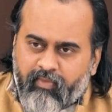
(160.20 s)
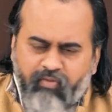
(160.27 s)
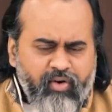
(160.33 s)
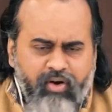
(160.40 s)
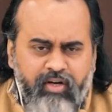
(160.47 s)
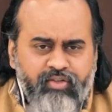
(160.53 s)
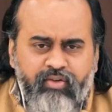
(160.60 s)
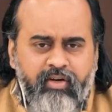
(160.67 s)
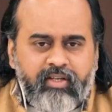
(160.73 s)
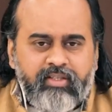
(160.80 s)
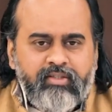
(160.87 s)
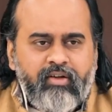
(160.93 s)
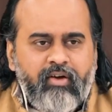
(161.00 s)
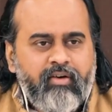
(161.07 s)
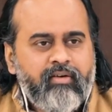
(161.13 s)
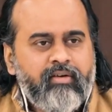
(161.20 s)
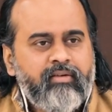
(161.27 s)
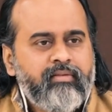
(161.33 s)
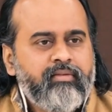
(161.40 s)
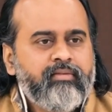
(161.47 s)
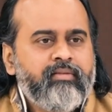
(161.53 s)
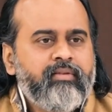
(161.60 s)
For Arjun, it is not.
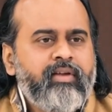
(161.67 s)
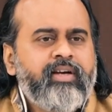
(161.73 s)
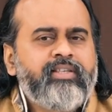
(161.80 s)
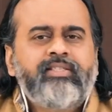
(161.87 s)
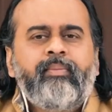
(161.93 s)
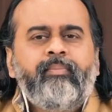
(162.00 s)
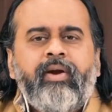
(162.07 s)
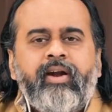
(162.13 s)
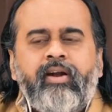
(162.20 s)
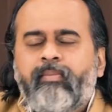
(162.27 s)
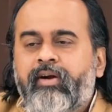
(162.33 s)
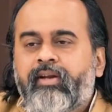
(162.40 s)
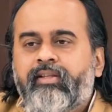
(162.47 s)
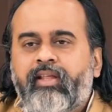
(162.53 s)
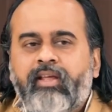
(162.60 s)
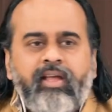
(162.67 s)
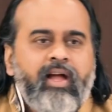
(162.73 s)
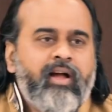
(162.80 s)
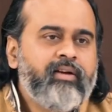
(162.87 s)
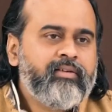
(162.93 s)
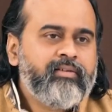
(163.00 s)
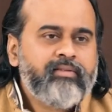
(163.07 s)
It's a bread and butter thing,
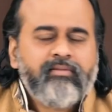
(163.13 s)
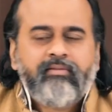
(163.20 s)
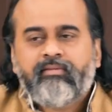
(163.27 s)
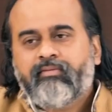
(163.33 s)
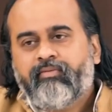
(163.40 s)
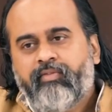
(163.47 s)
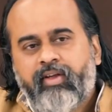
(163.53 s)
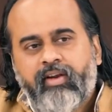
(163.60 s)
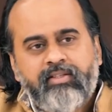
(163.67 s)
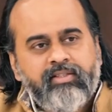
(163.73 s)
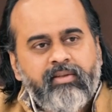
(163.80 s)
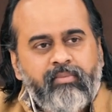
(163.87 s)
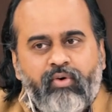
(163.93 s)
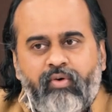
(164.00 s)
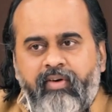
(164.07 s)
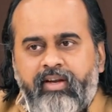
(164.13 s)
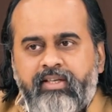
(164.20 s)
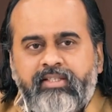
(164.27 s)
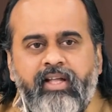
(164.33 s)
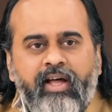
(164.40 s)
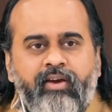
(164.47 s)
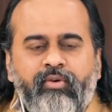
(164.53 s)
yeah. Where is the bow? Where
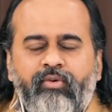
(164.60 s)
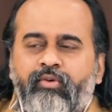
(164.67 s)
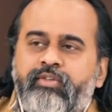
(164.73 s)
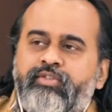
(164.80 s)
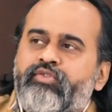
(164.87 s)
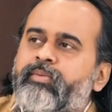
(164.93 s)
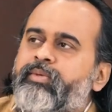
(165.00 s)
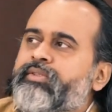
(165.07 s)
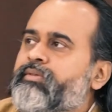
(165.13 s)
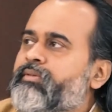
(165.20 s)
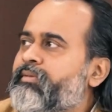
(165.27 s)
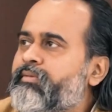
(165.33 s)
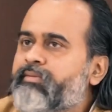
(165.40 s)
is the arrow? Who is to be?